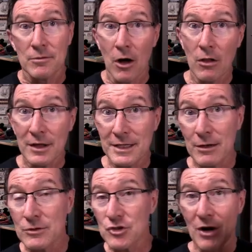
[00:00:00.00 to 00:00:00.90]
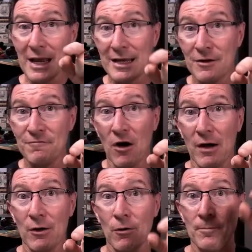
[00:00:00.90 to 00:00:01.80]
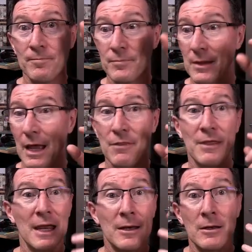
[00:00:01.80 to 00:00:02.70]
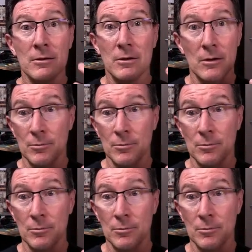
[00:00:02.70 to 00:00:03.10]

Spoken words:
the whole idea was drag in a file and then,